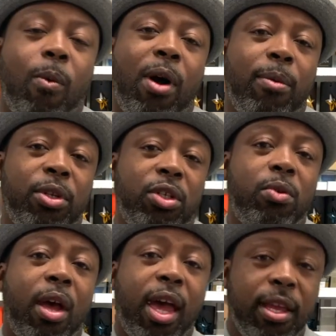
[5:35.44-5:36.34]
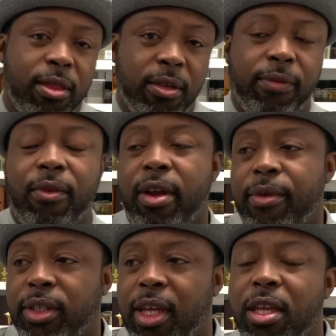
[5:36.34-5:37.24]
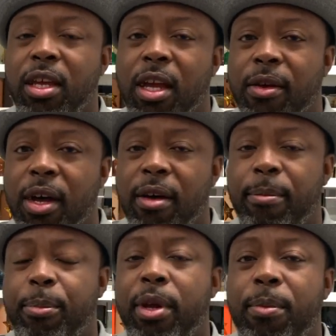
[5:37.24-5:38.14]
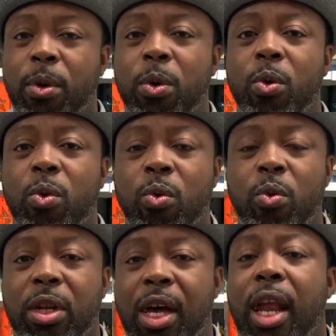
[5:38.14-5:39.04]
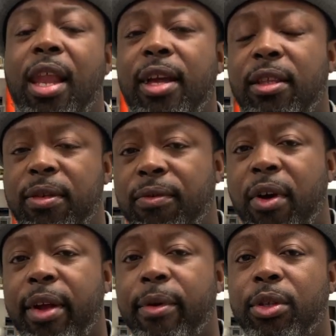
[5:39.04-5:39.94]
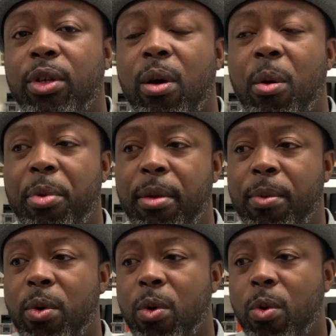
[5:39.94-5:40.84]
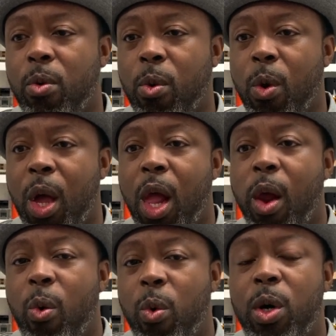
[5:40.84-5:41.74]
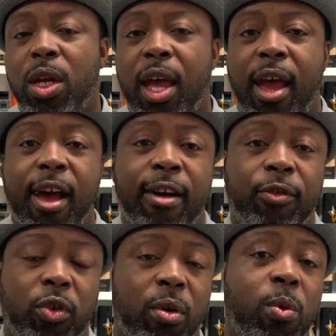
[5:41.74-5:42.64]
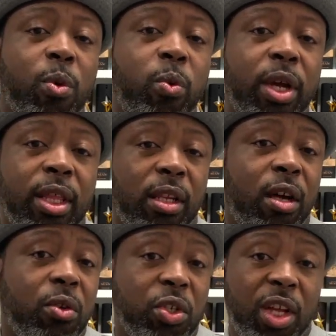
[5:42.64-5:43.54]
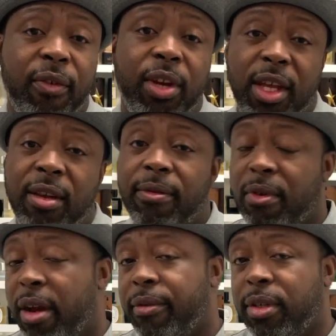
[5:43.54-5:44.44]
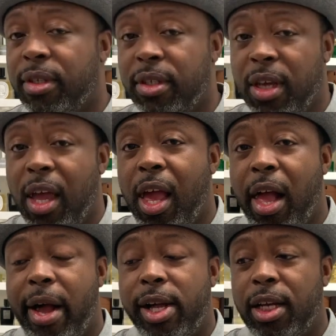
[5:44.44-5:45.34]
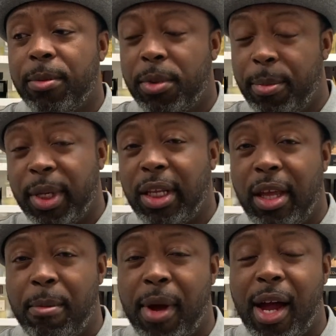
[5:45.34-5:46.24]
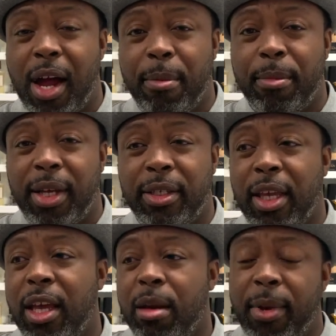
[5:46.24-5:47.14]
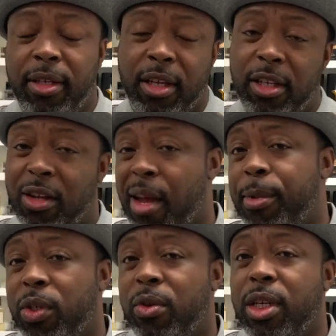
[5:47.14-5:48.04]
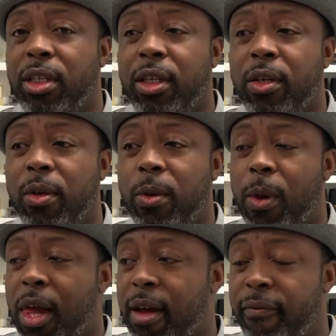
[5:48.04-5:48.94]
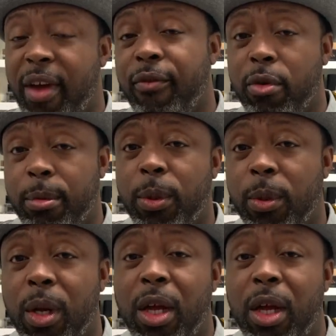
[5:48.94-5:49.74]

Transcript: why would you hate this fragrance? I think people who would not like this fragrance are people who, one, have trouble with longevity in fragrances. Typically, my skin chemistry is a little favorable.